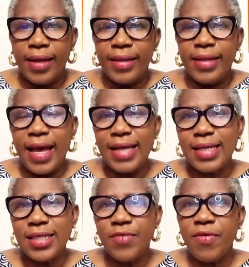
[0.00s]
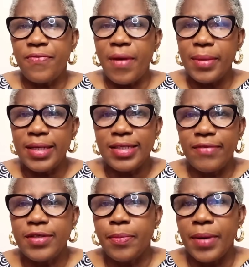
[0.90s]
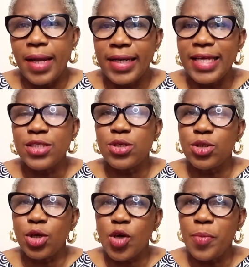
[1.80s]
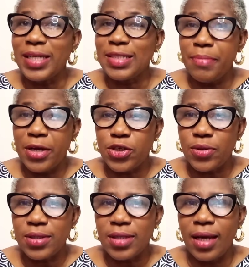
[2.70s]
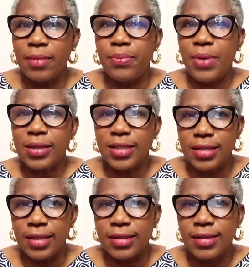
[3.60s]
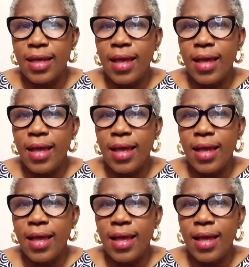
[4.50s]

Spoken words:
The essence of a family safety plan is to document measures and practices